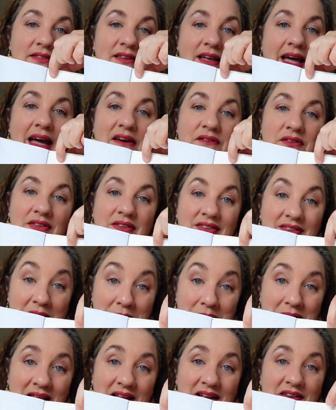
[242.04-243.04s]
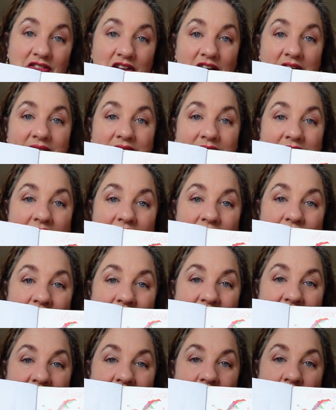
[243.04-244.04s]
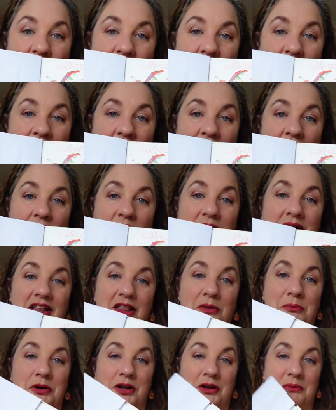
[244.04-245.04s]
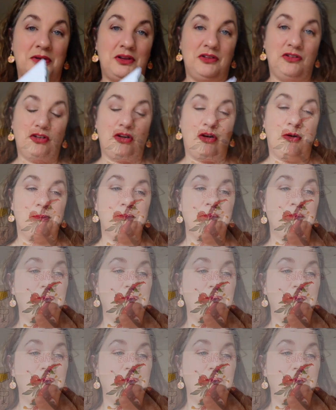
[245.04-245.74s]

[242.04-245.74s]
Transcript: to have a similar die cut finish around the bottom and top.